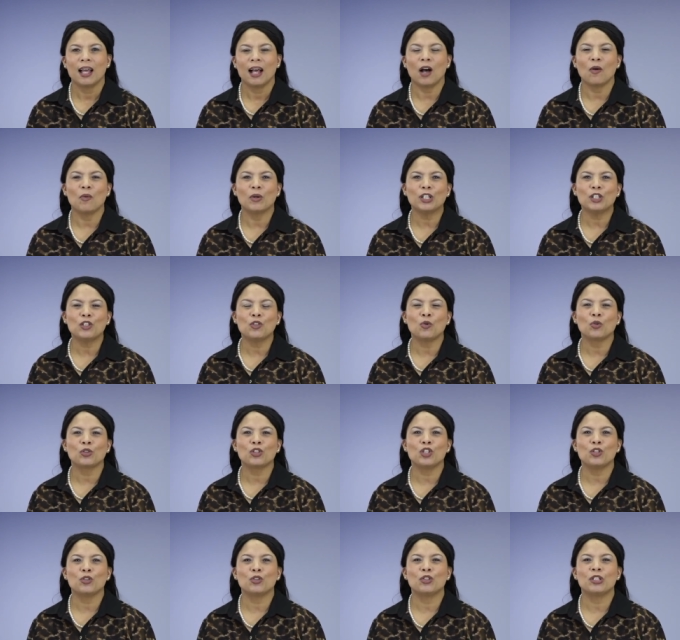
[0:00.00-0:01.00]
I want to talk
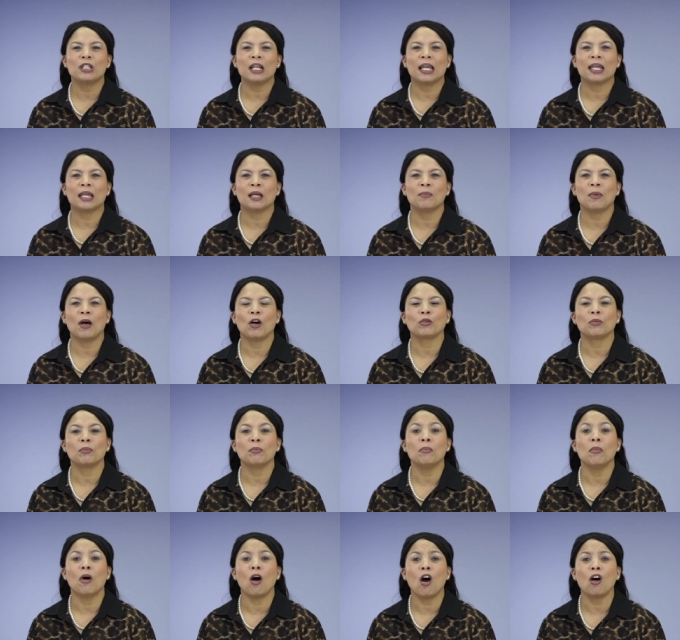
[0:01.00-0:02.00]
to you today about
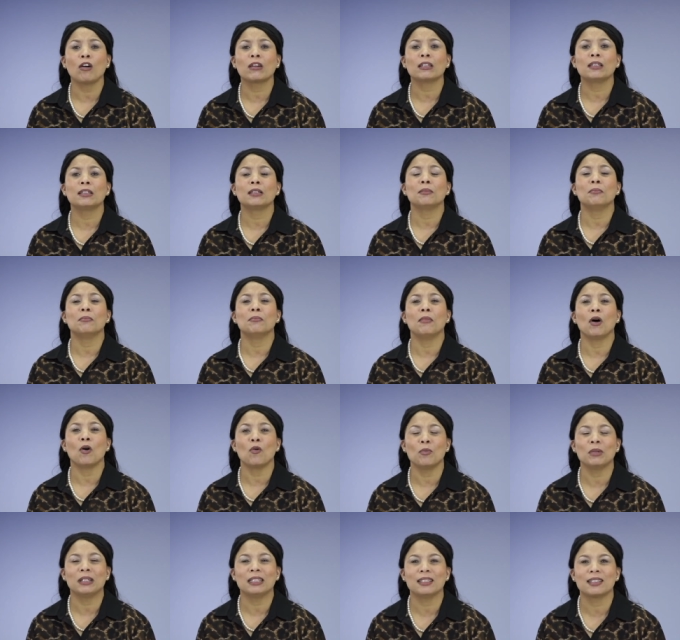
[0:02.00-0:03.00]
marked
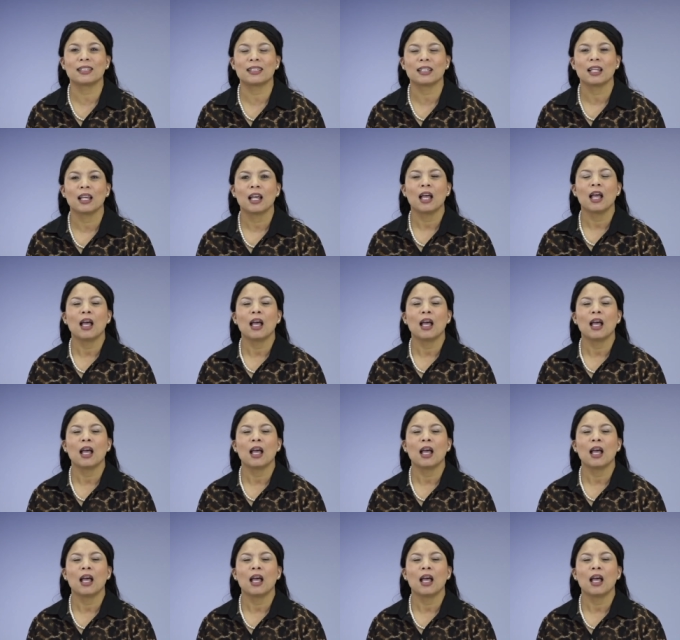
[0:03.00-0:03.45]
moments,